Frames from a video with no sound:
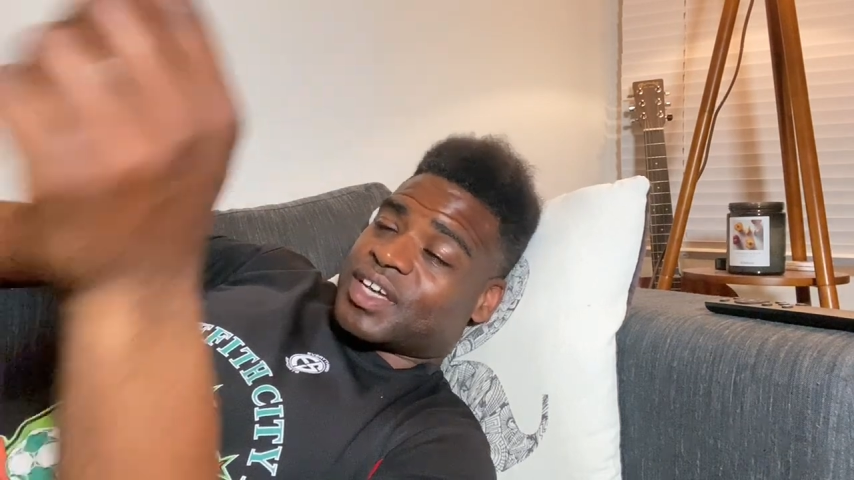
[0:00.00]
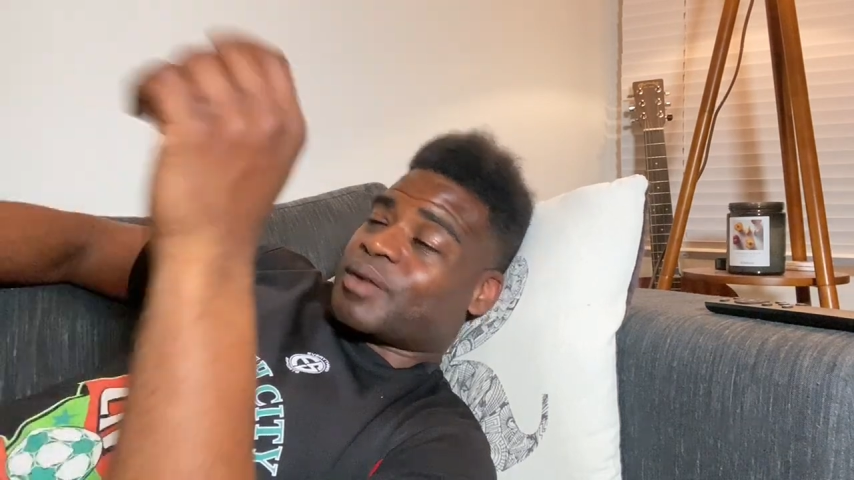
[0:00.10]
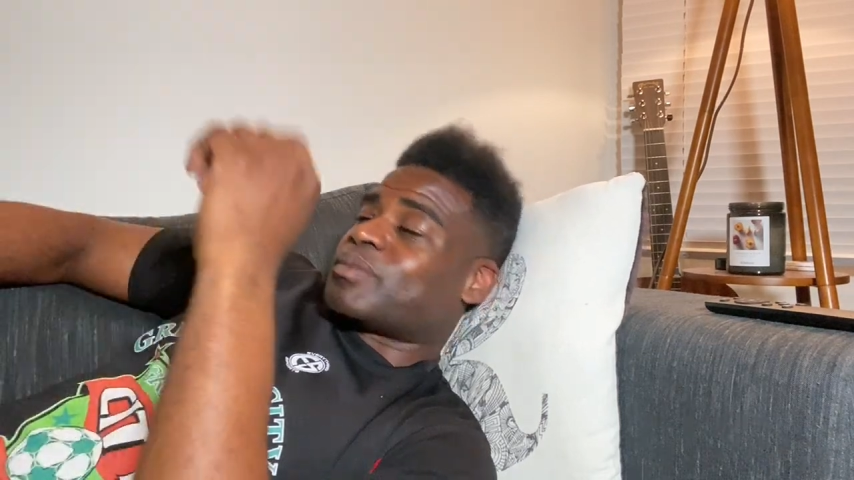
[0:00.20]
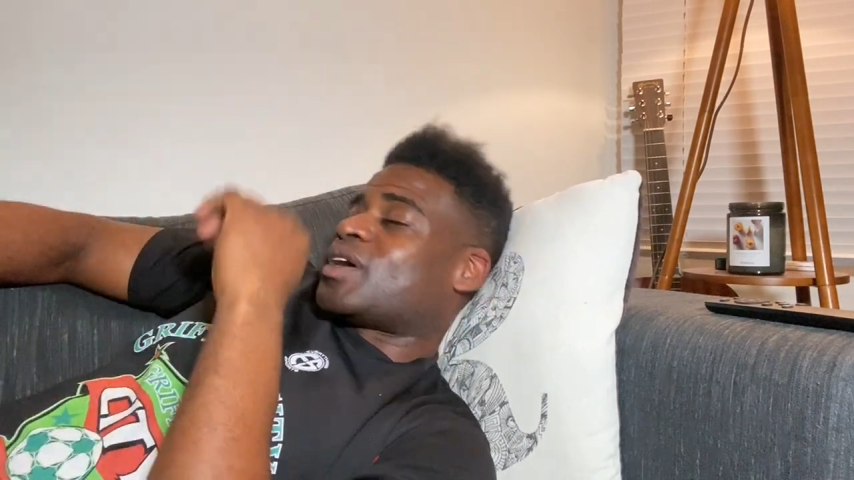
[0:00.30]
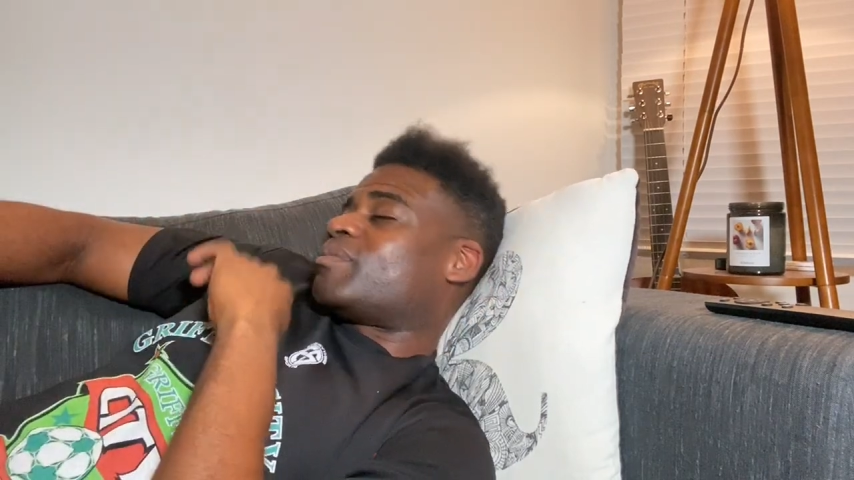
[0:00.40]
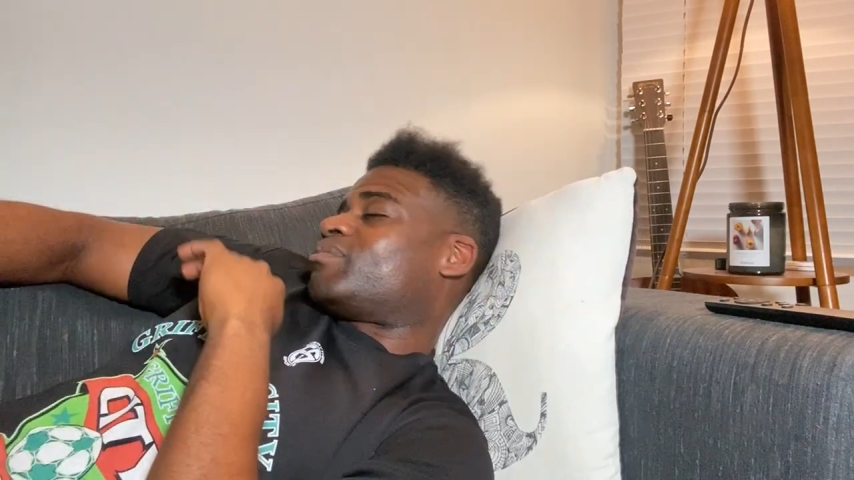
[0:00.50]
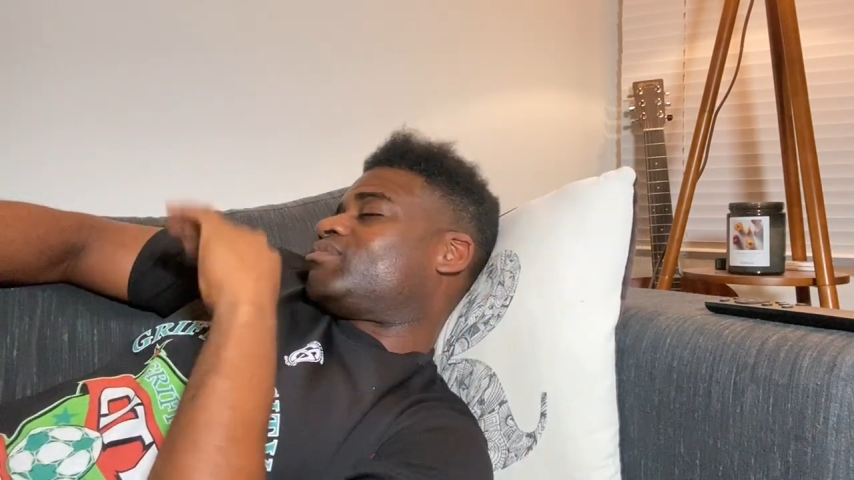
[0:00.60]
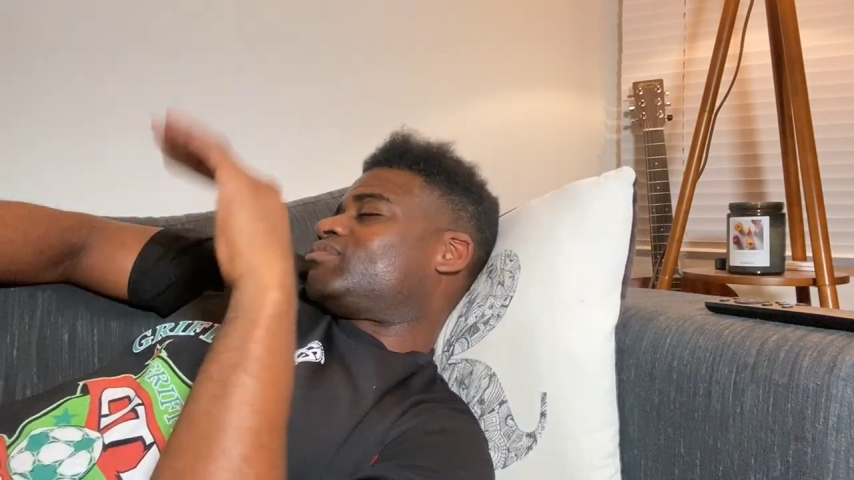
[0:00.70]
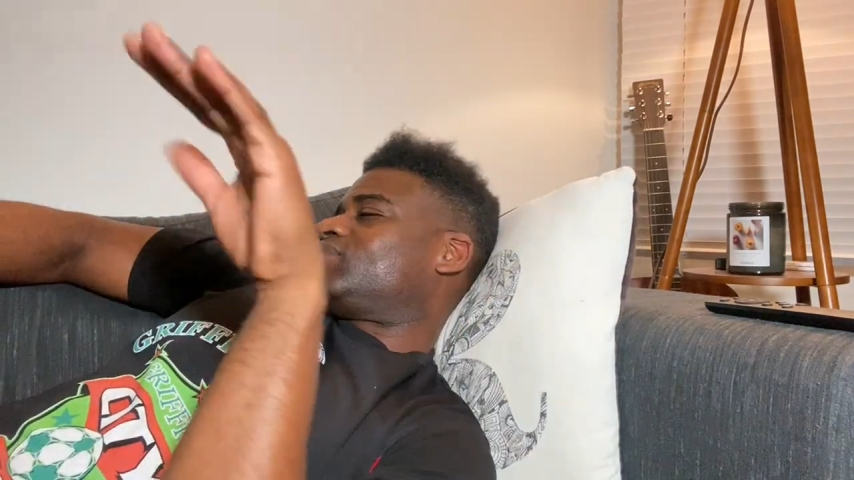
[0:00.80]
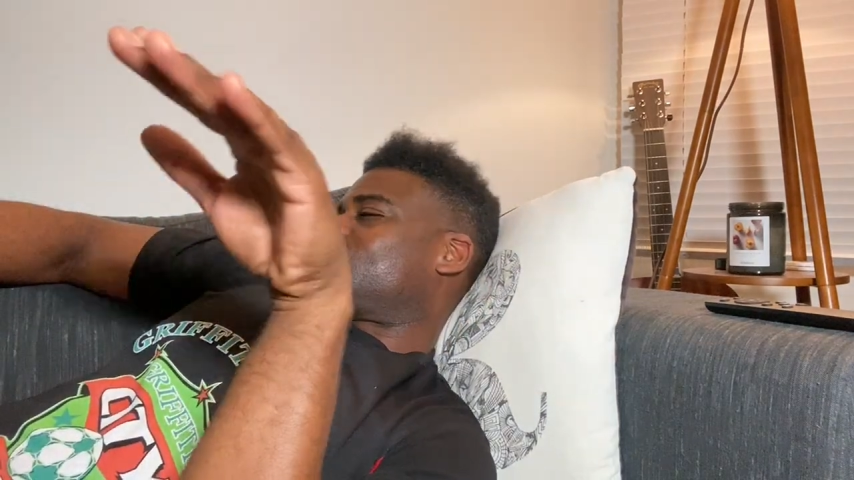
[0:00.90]

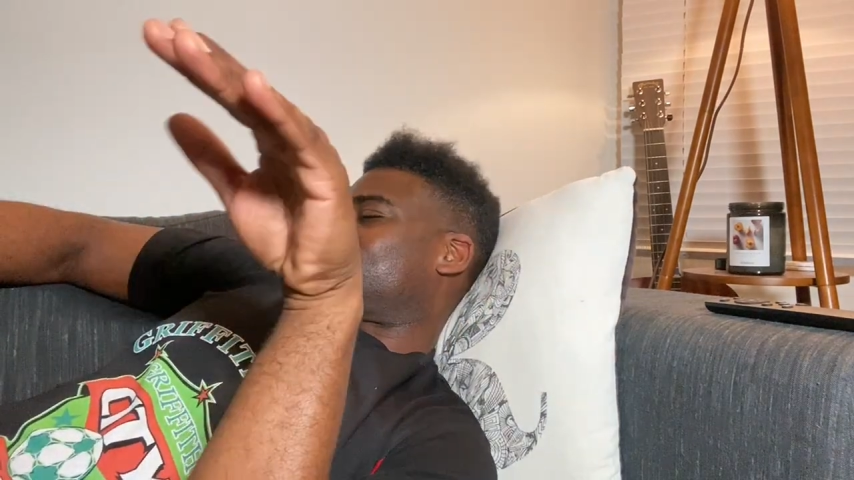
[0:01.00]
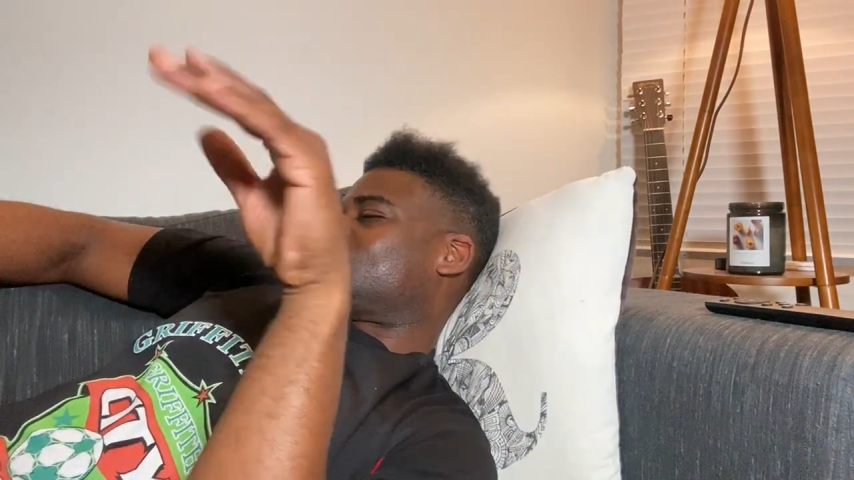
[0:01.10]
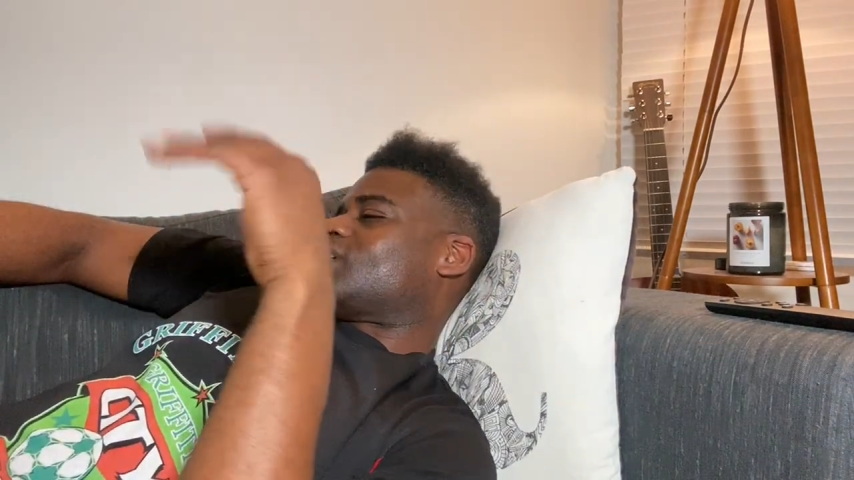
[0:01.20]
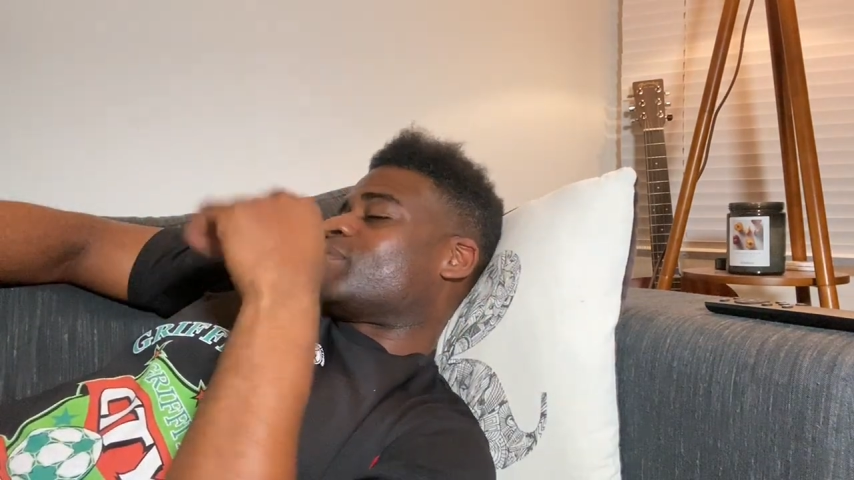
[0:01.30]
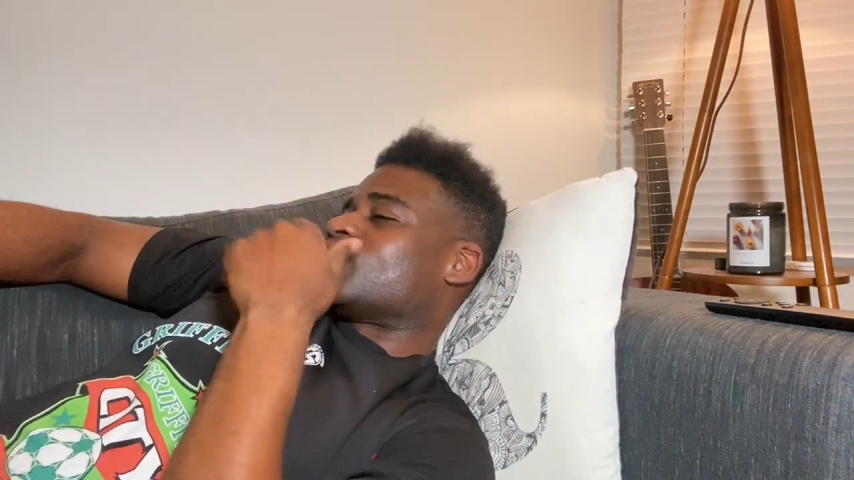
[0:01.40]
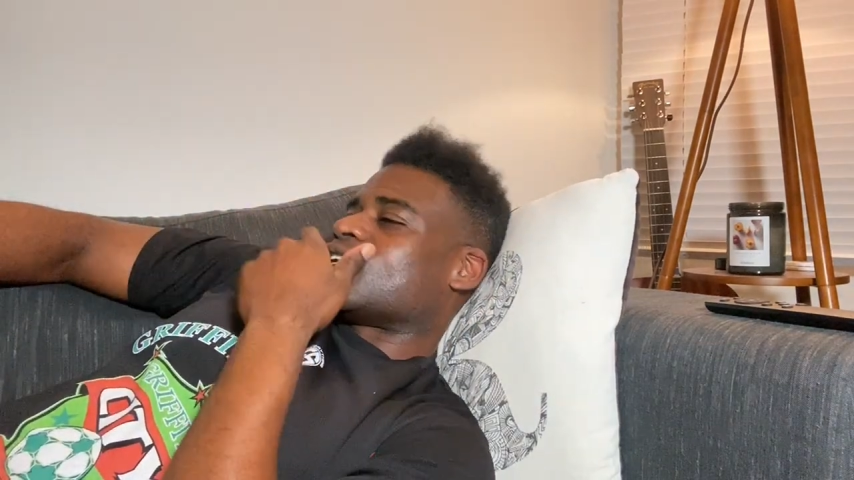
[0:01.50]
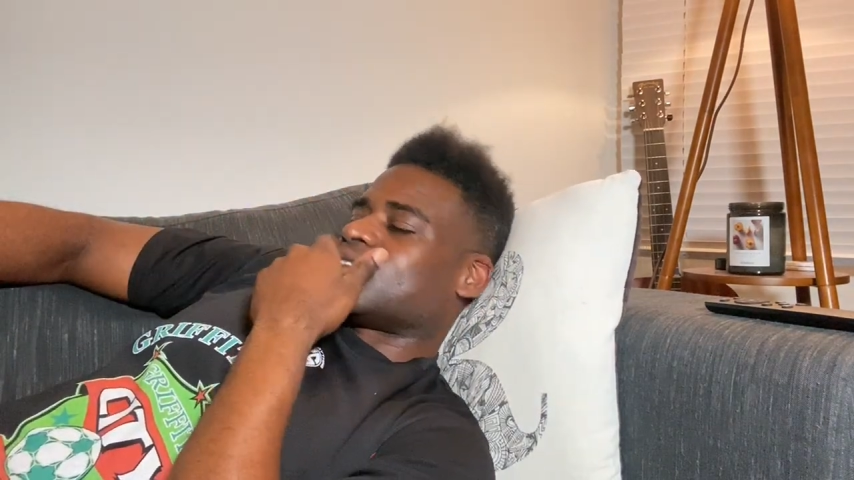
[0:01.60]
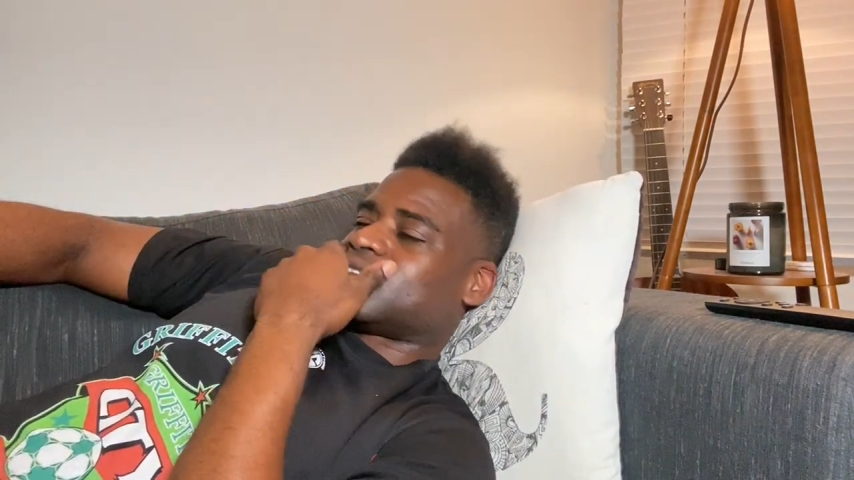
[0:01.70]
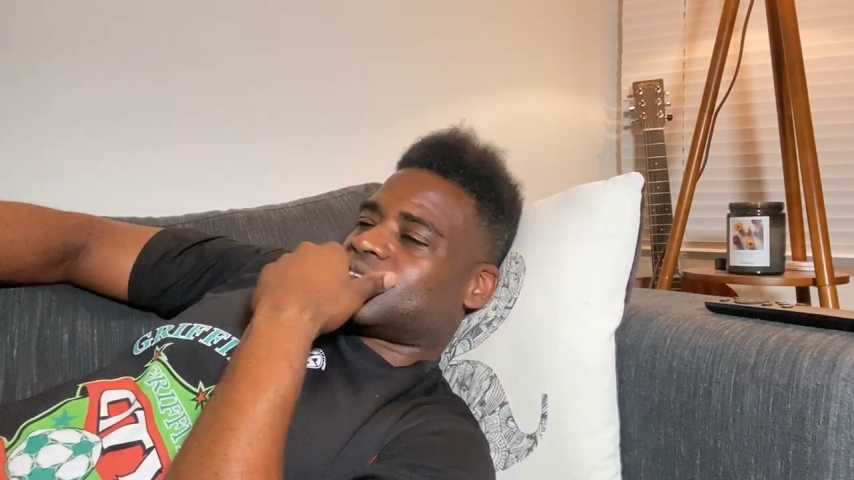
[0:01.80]
I'm done.